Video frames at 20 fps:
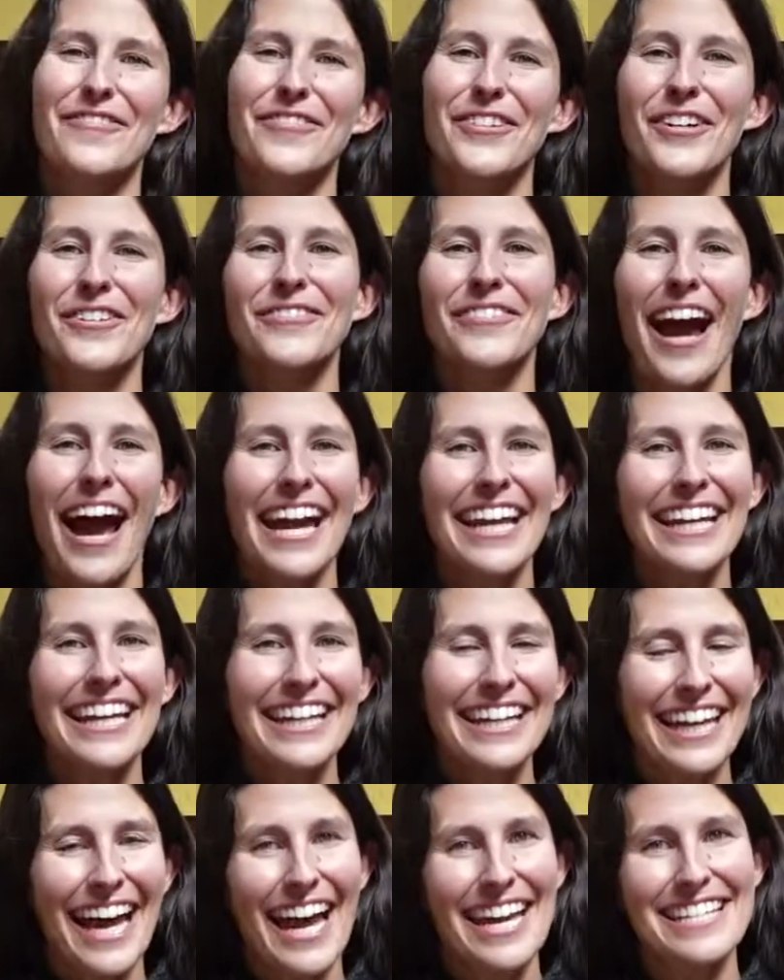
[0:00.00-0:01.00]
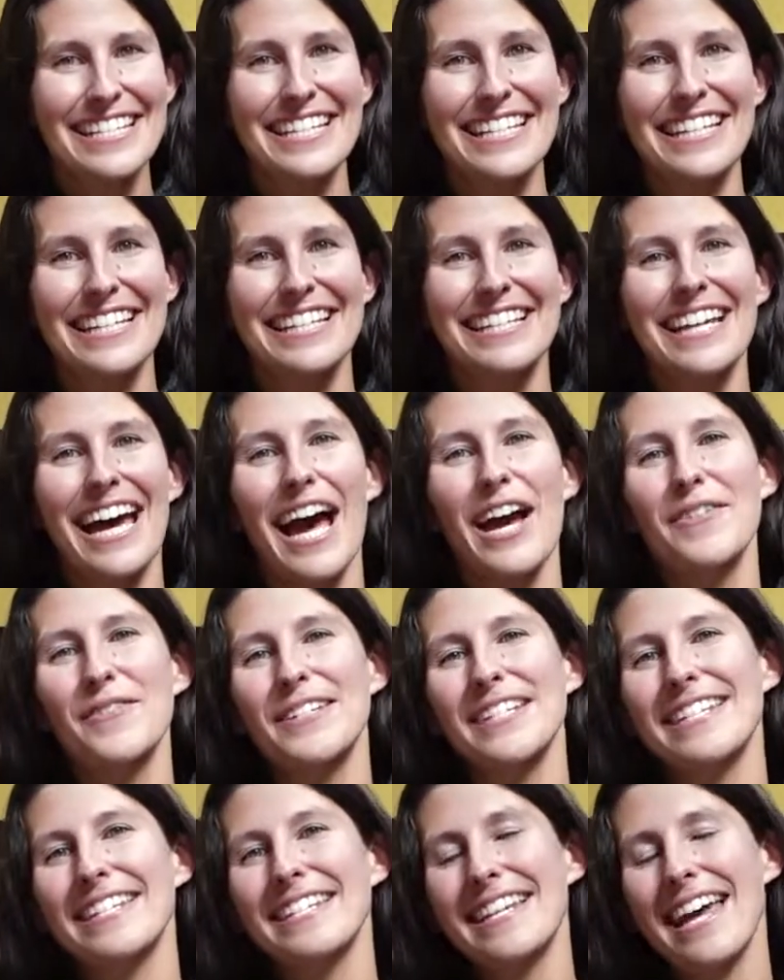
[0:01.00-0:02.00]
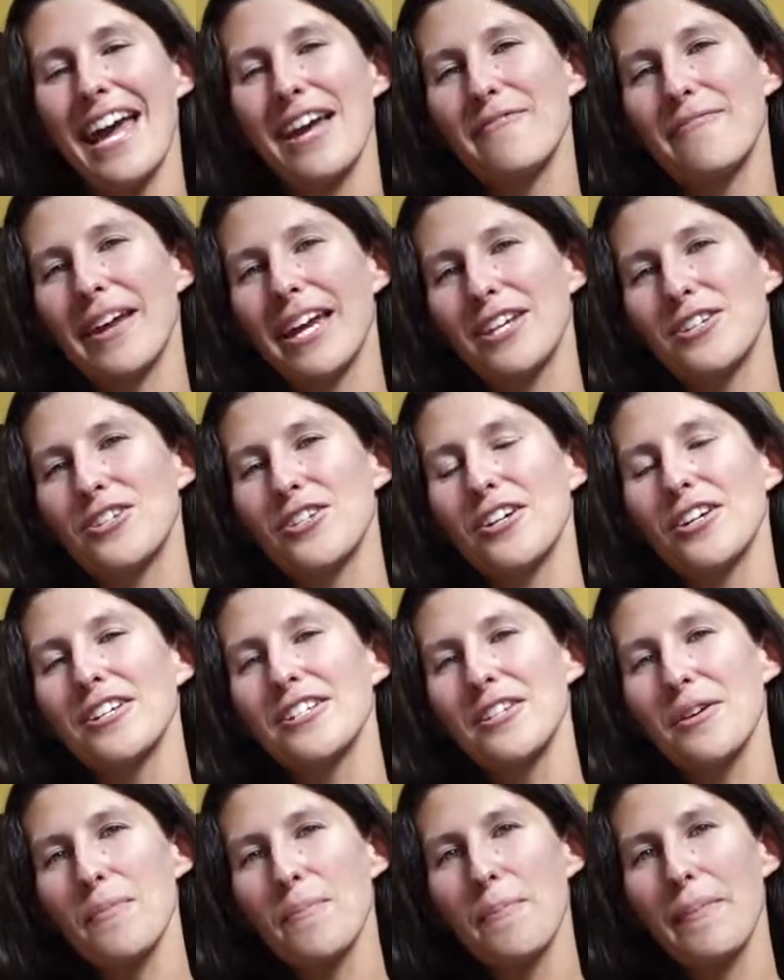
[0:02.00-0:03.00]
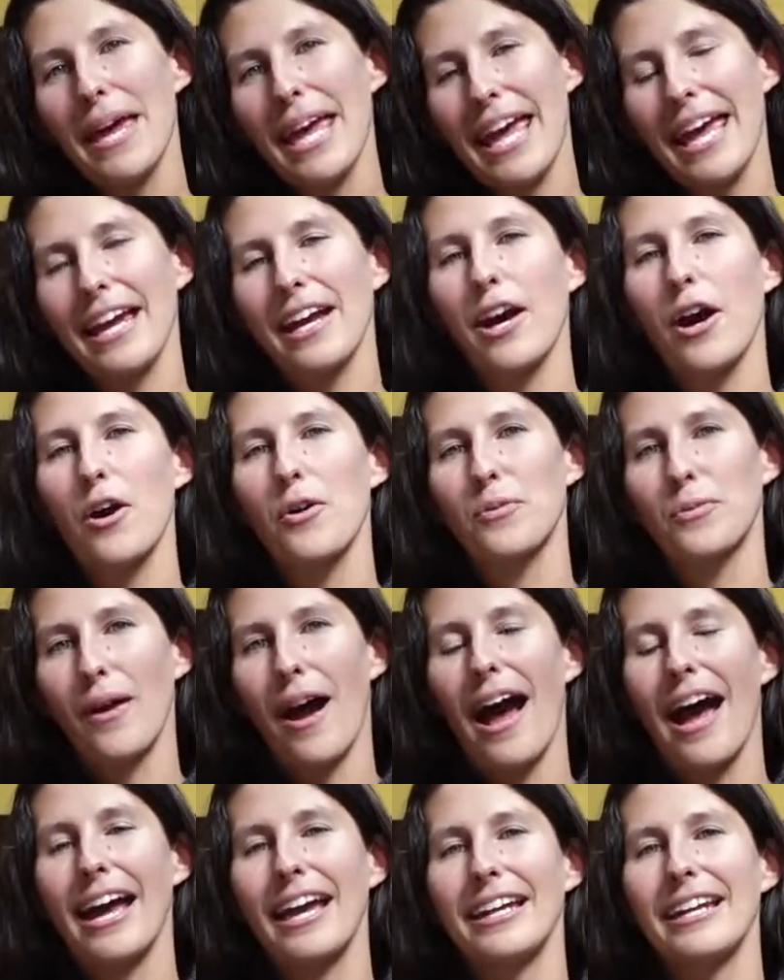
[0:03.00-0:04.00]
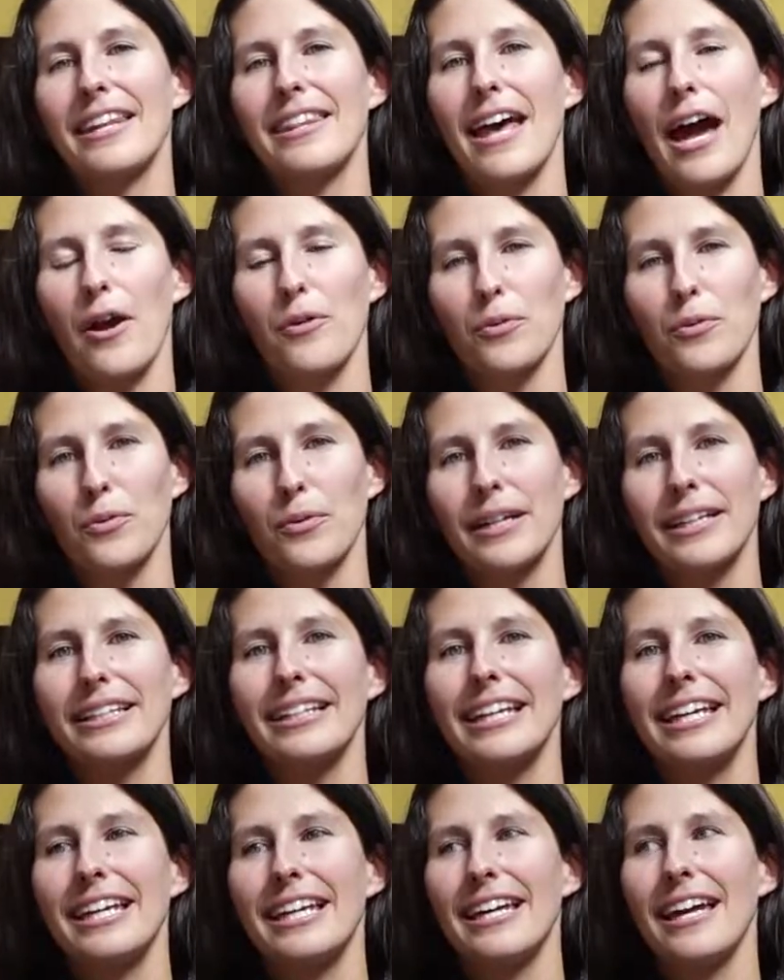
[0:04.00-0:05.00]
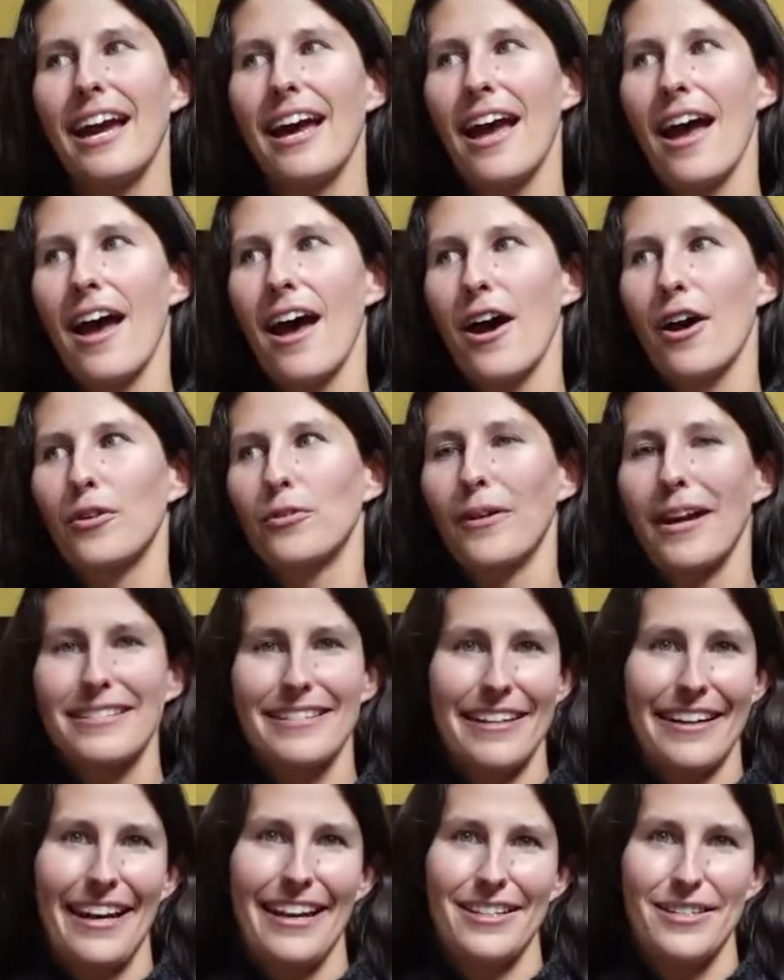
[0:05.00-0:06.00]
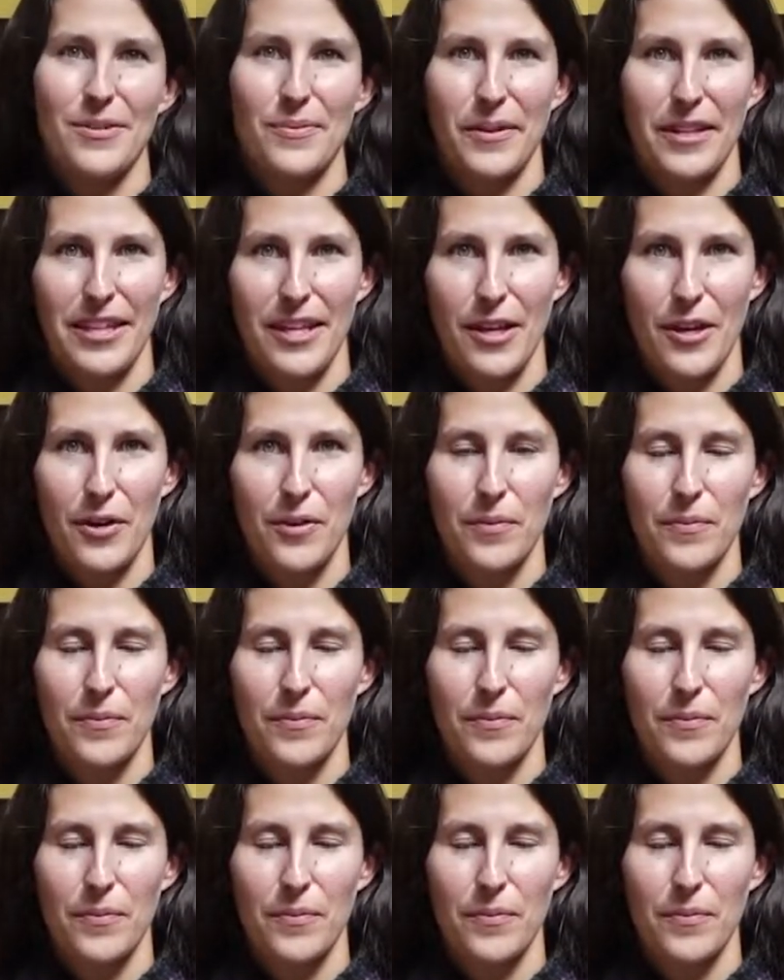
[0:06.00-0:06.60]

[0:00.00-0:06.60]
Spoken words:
For riding in Iceland, I would say make sure to pick a ride that really resonates with you.